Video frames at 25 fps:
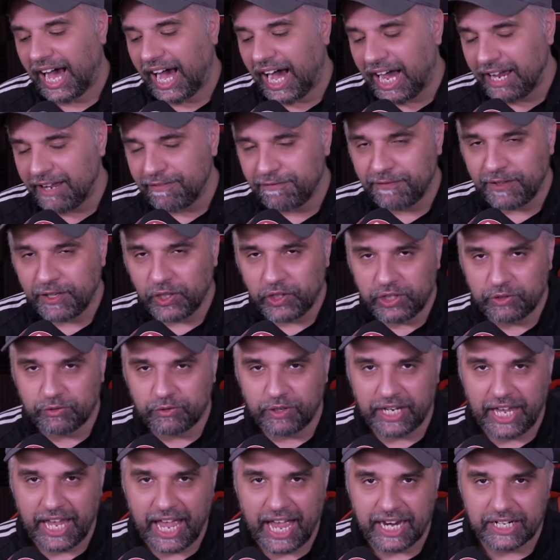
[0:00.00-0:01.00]
I feel the
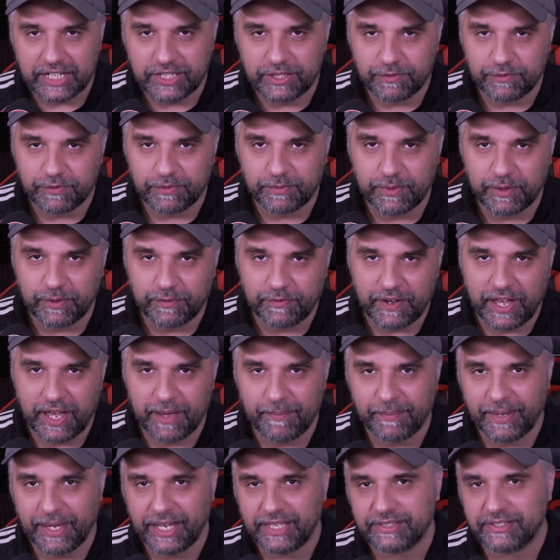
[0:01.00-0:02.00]
reaction from the
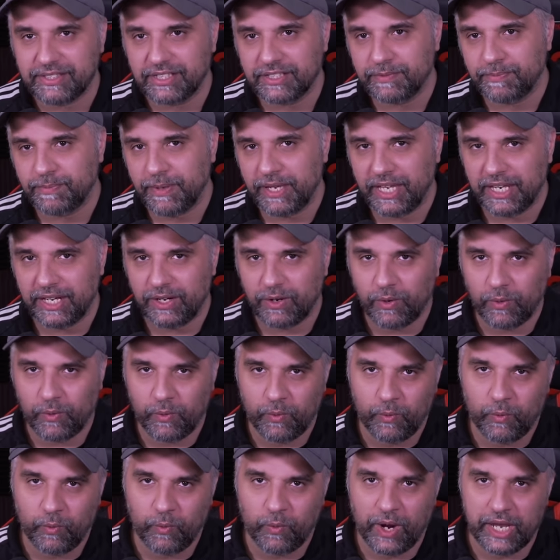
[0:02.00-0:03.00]
fan base has
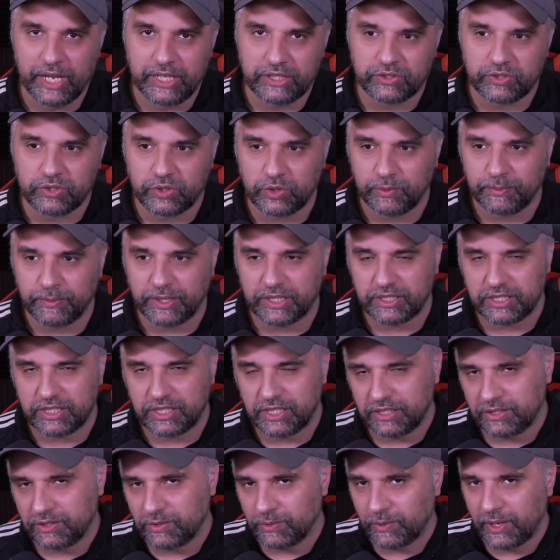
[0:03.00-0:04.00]
been way too much
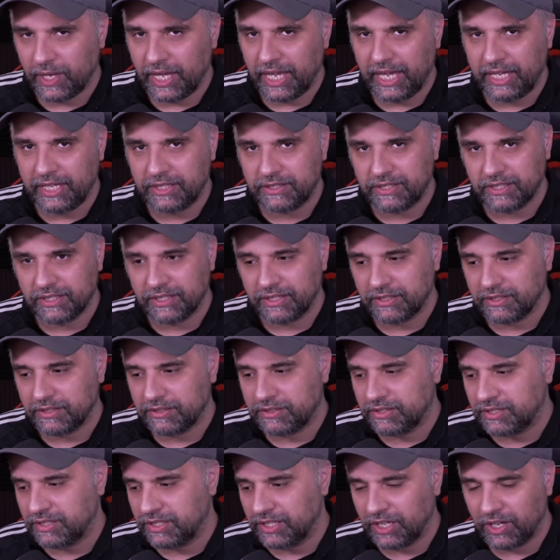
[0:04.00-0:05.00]
this way
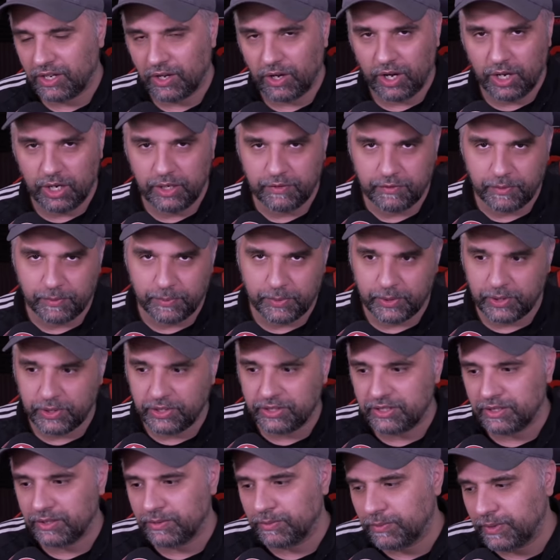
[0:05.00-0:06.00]
to
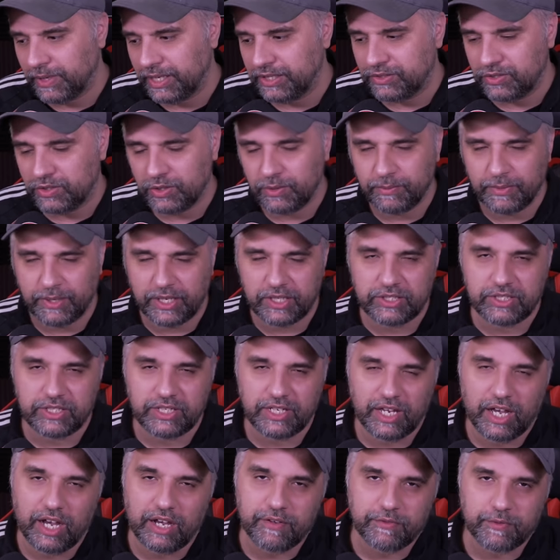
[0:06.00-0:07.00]
overboard and way too much
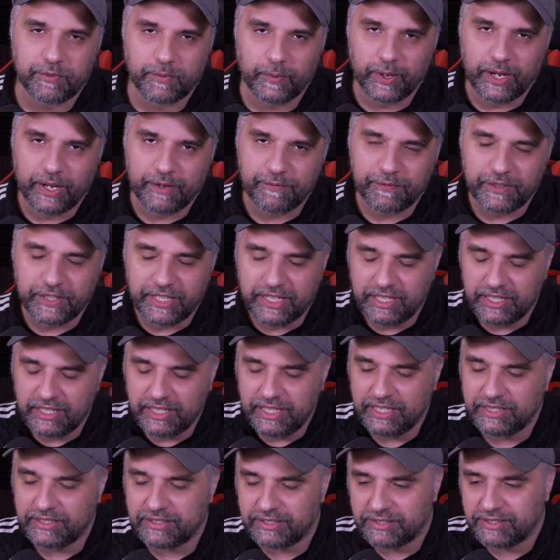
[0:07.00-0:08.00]
the other way. I think it
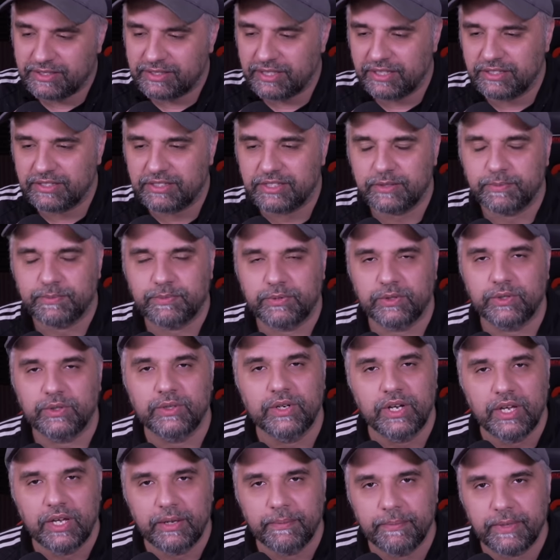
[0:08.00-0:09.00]
needs a
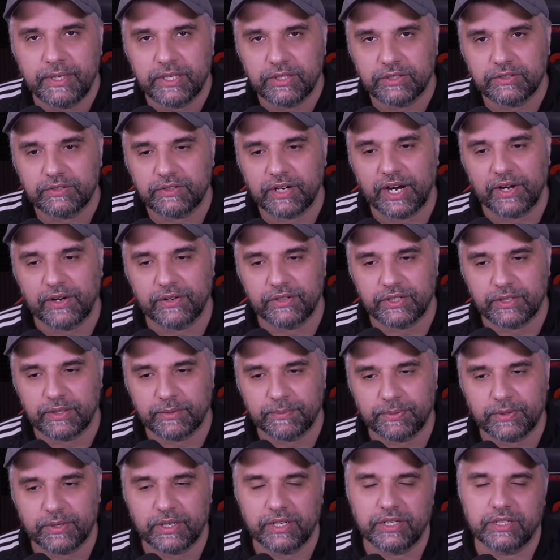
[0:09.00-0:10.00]
sensible middle ground
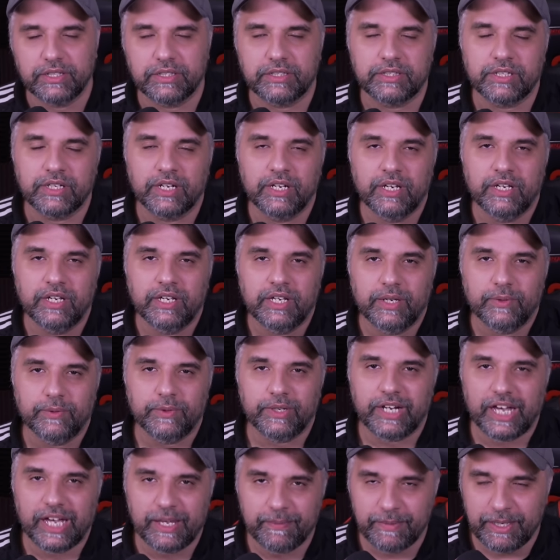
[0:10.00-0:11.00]
approach.
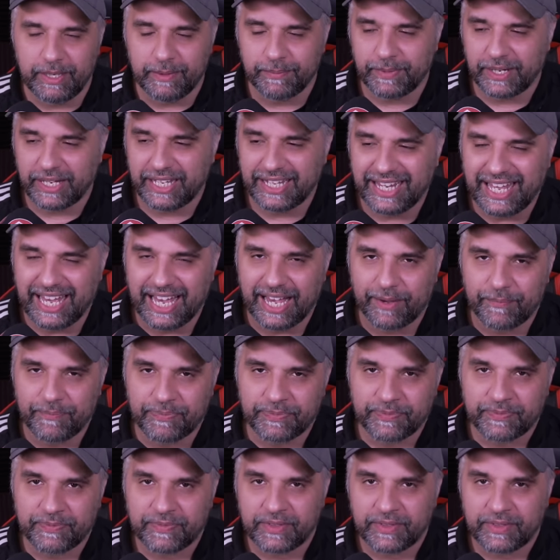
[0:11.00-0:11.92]
What do I mean by that?